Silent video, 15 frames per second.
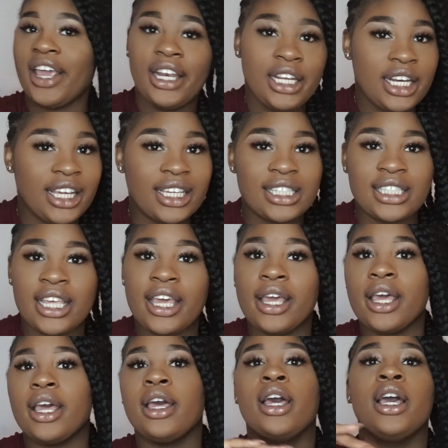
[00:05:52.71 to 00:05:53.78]
any niggas
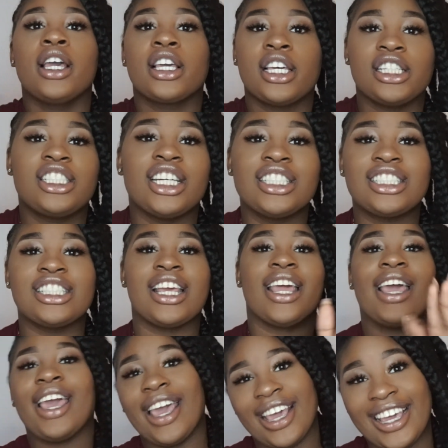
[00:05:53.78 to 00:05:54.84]
here. Get your
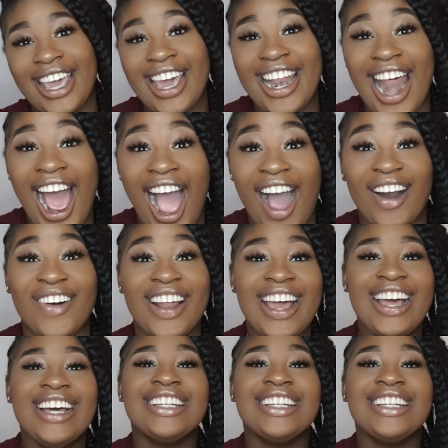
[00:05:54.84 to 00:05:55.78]
shit and get out.